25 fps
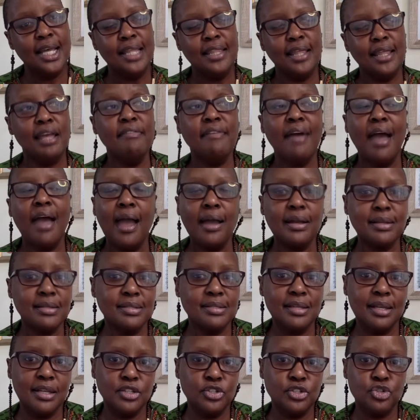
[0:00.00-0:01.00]
they have
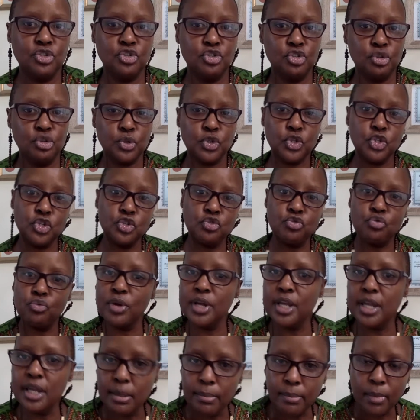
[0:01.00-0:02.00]
access to a
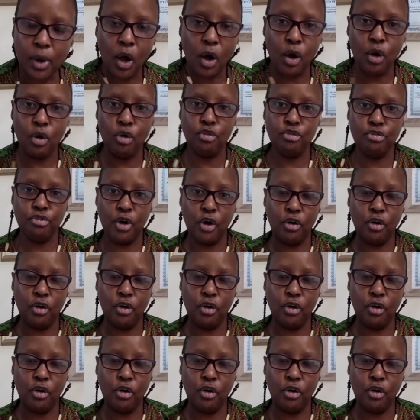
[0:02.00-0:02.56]
stream of,